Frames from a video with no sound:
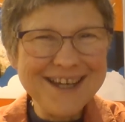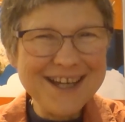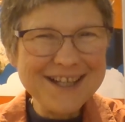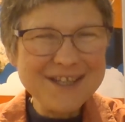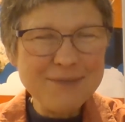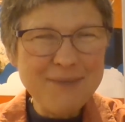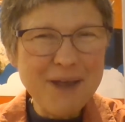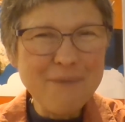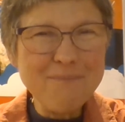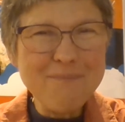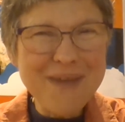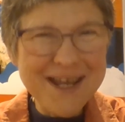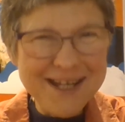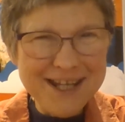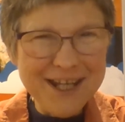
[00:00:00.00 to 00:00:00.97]
and to make
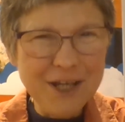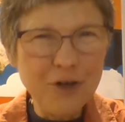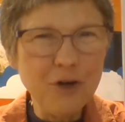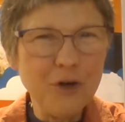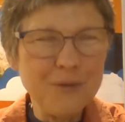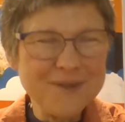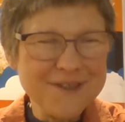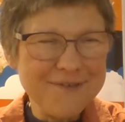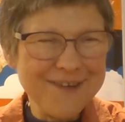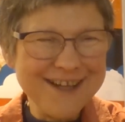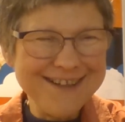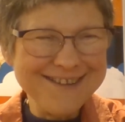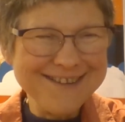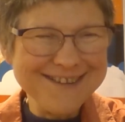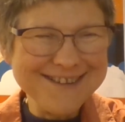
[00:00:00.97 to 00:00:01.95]
many
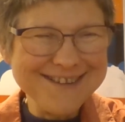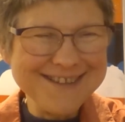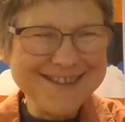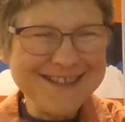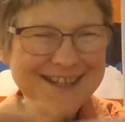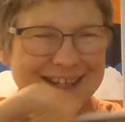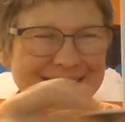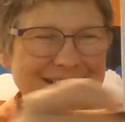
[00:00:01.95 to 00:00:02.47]
observations.